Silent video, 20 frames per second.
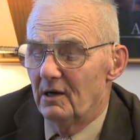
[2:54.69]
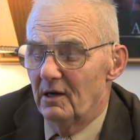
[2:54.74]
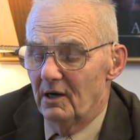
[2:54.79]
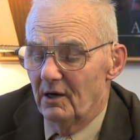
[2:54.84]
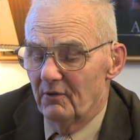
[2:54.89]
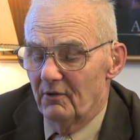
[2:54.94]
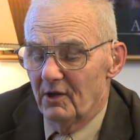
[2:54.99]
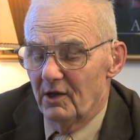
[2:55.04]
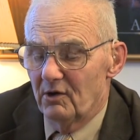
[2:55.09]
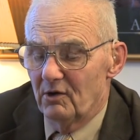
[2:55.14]

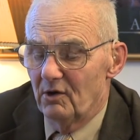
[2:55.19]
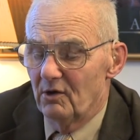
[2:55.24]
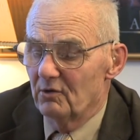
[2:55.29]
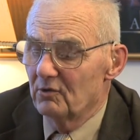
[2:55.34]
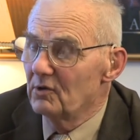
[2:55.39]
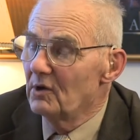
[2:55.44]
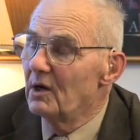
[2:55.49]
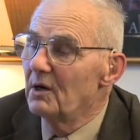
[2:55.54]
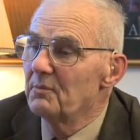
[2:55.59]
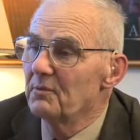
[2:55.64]
And then on
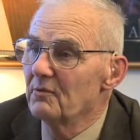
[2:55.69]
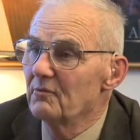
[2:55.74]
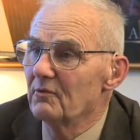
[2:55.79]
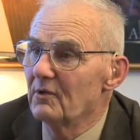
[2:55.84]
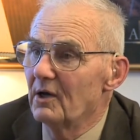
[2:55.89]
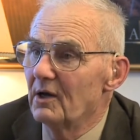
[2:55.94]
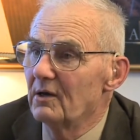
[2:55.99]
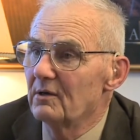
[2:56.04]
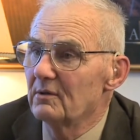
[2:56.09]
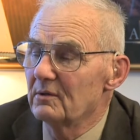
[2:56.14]
top of
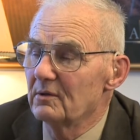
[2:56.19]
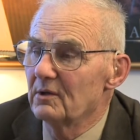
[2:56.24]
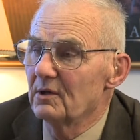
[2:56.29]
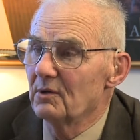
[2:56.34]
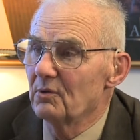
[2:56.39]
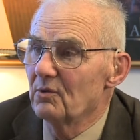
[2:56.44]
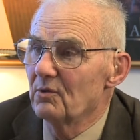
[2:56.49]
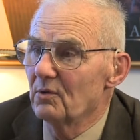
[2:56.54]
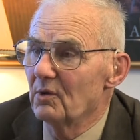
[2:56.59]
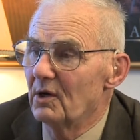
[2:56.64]
that, they
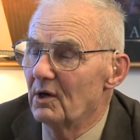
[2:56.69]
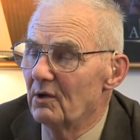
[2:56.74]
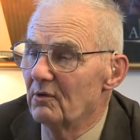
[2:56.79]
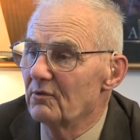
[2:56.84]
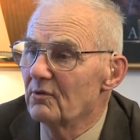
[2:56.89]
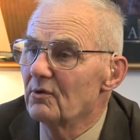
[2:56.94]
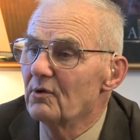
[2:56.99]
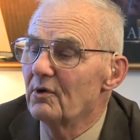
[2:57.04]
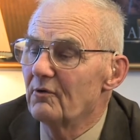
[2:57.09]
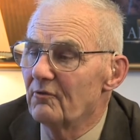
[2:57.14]
were running
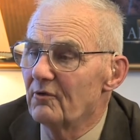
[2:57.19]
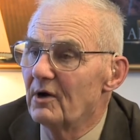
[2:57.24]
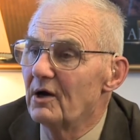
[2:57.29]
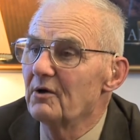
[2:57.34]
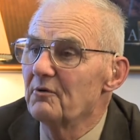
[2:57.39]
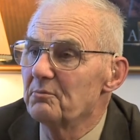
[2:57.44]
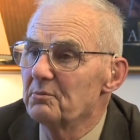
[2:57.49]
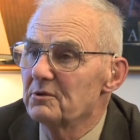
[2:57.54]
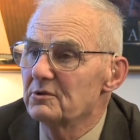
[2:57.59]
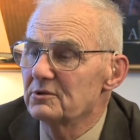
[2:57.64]

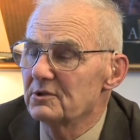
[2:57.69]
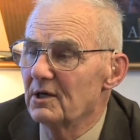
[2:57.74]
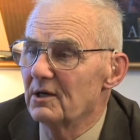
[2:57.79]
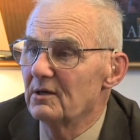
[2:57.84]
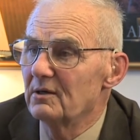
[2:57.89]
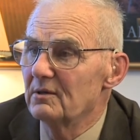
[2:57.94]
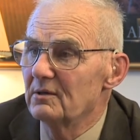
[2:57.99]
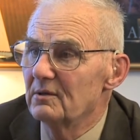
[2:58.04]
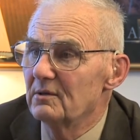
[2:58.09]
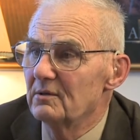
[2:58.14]
35%